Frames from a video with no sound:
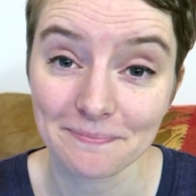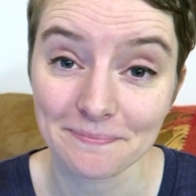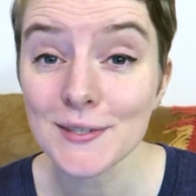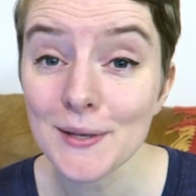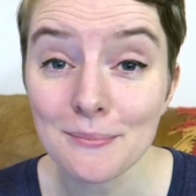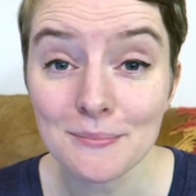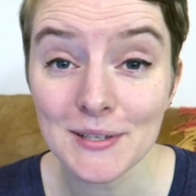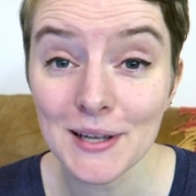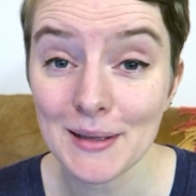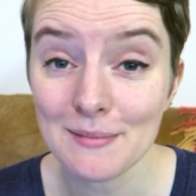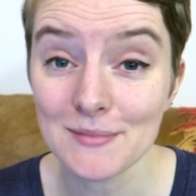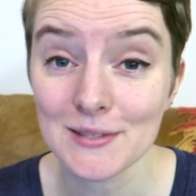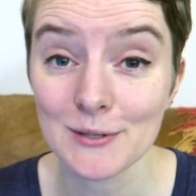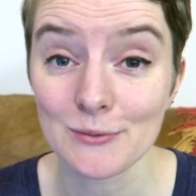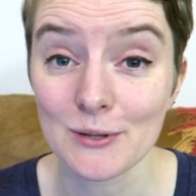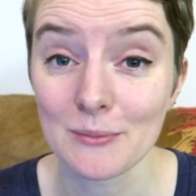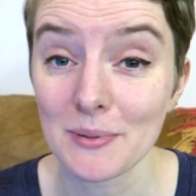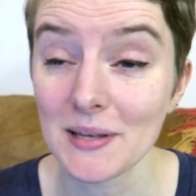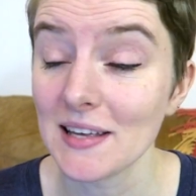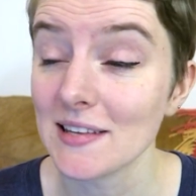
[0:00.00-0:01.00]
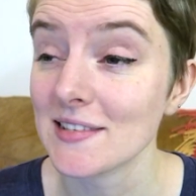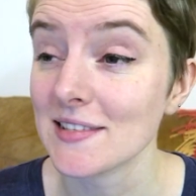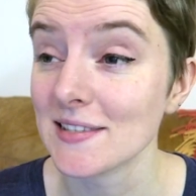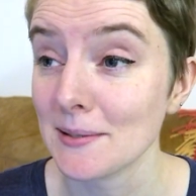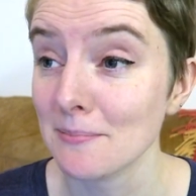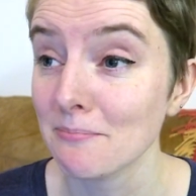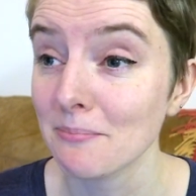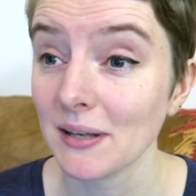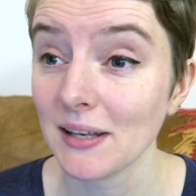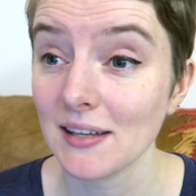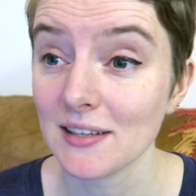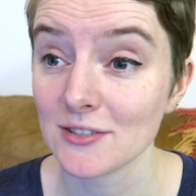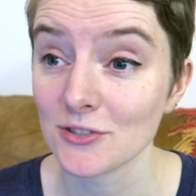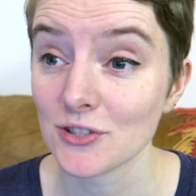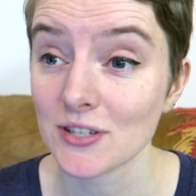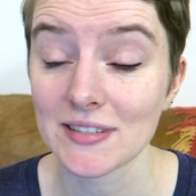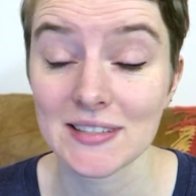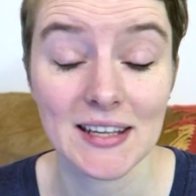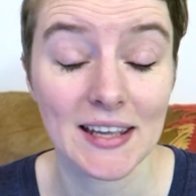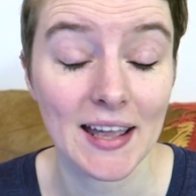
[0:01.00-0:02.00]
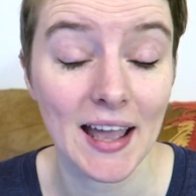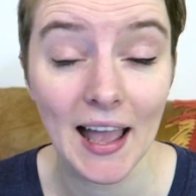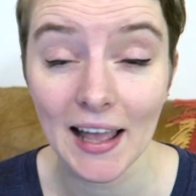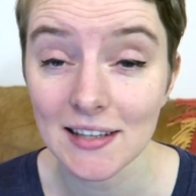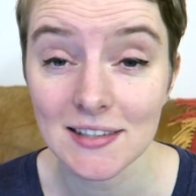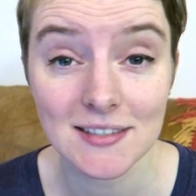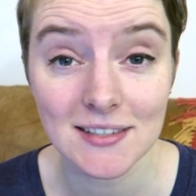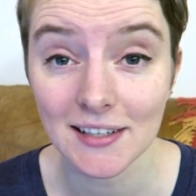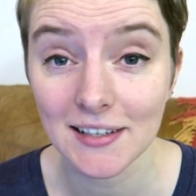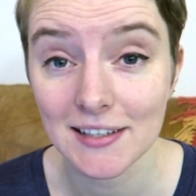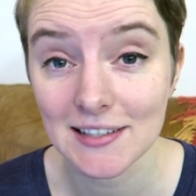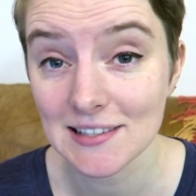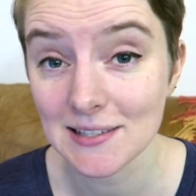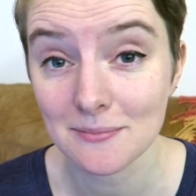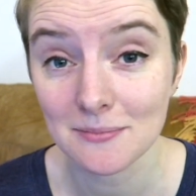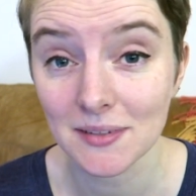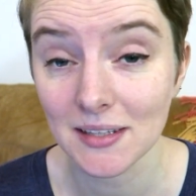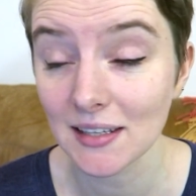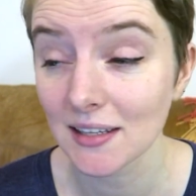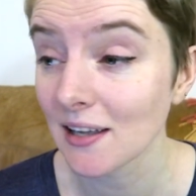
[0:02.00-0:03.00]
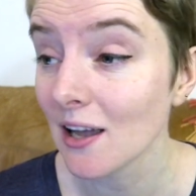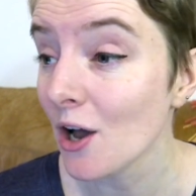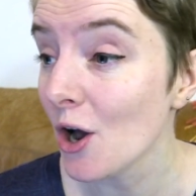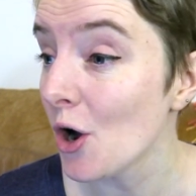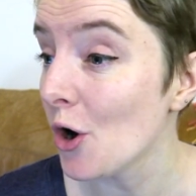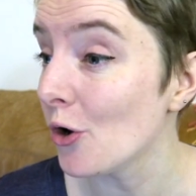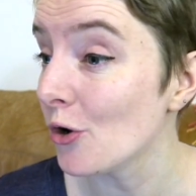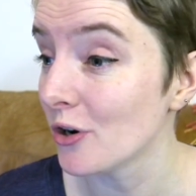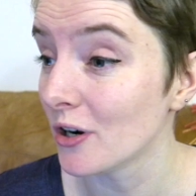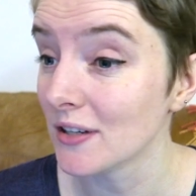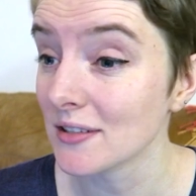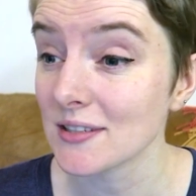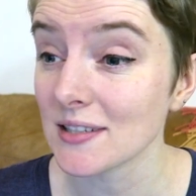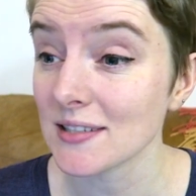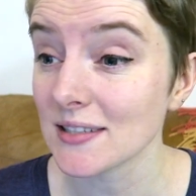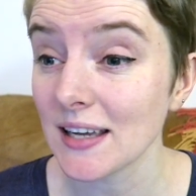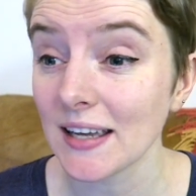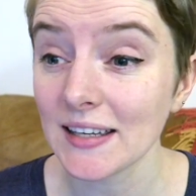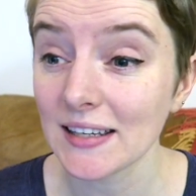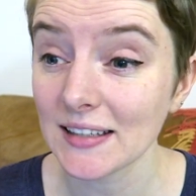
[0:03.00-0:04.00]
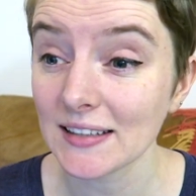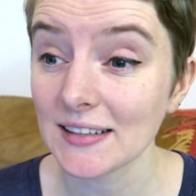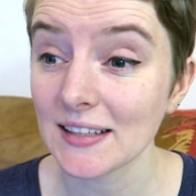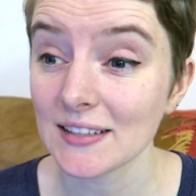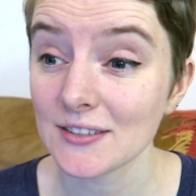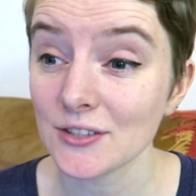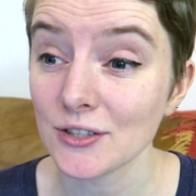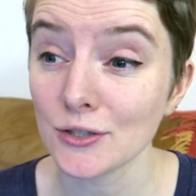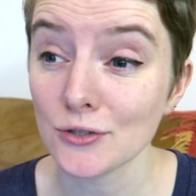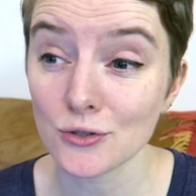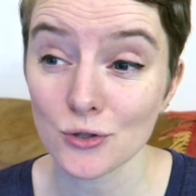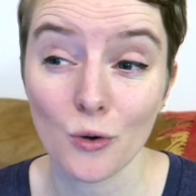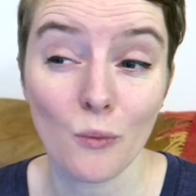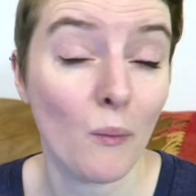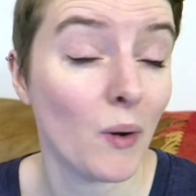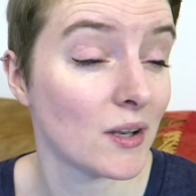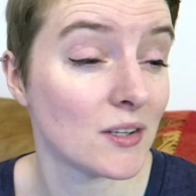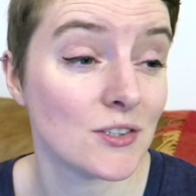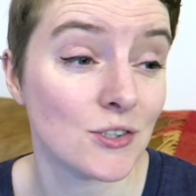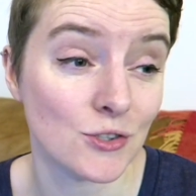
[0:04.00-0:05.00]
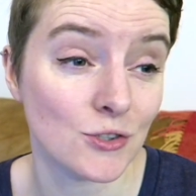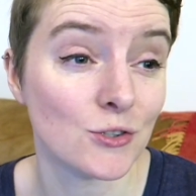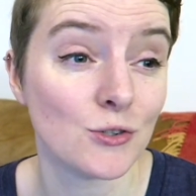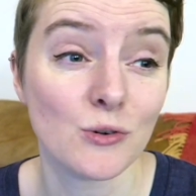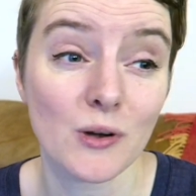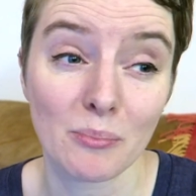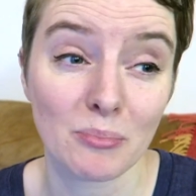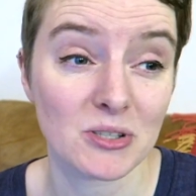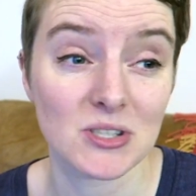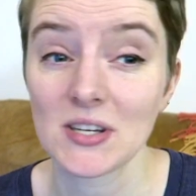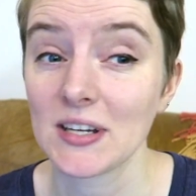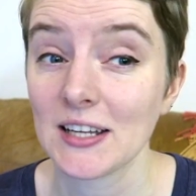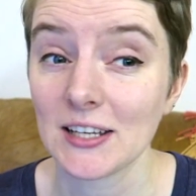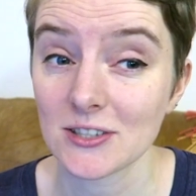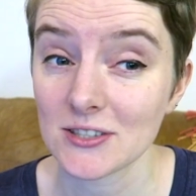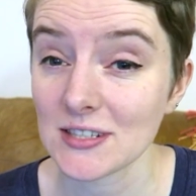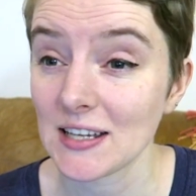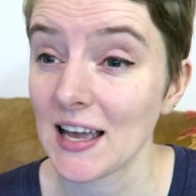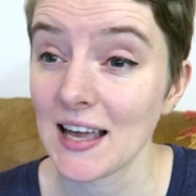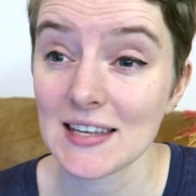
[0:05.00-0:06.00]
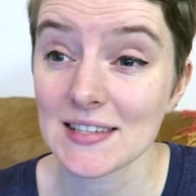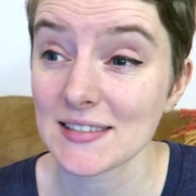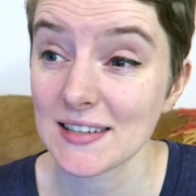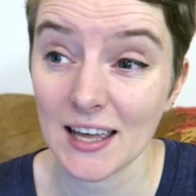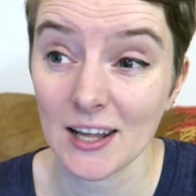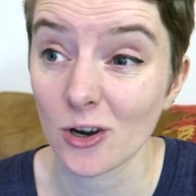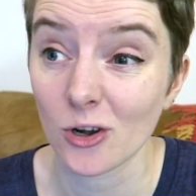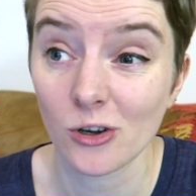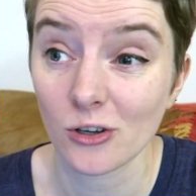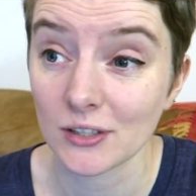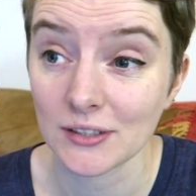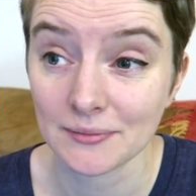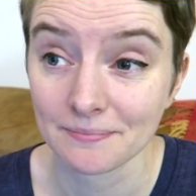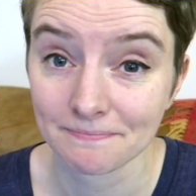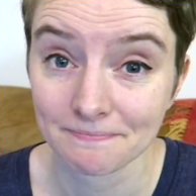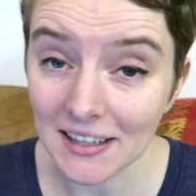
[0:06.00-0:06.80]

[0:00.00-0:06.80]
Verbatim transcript: Sometimes it will be as simple as just cancelling something or deciding that you don't want to do a particular task at all.